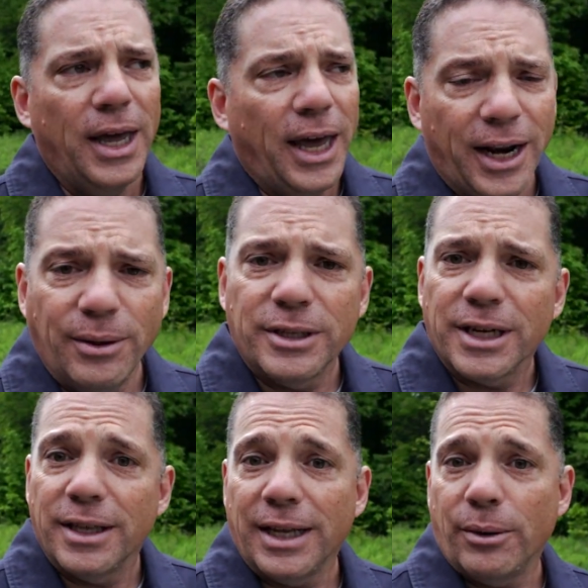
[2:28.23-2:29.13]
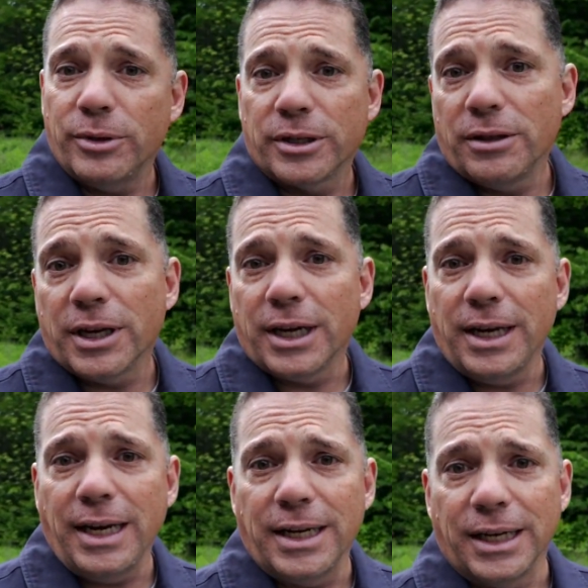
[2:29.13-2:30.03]
and I would say that that was the
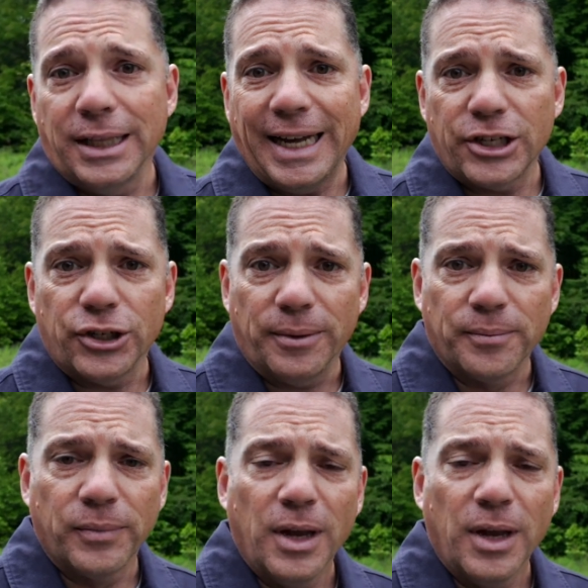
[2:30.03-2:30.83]
Canadian election.